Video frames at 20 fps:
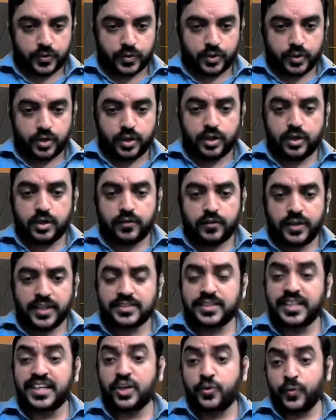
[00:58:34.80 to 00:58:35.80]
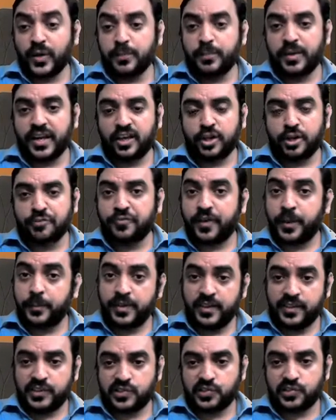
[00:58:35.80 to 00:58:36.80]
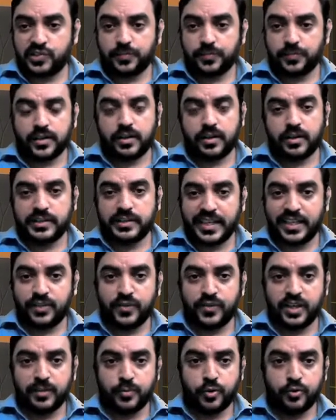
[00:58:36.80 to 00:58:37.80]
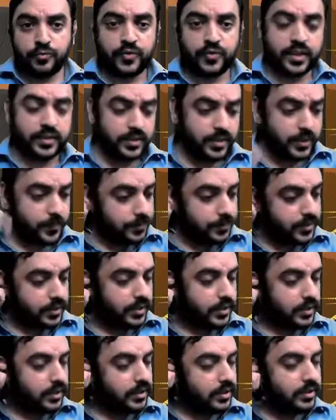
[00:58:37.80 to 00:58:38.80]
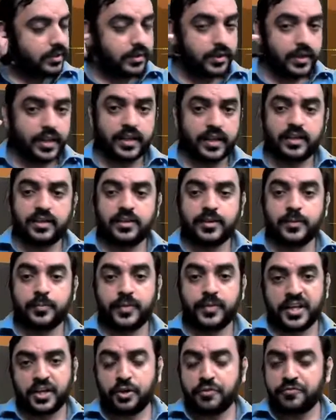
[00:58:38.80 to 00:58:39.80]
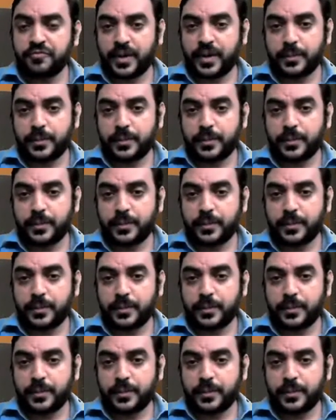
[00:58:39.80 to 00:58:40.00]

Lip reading: let's take a quick break of 5 minutes. Then we'll move further. Take a break of 5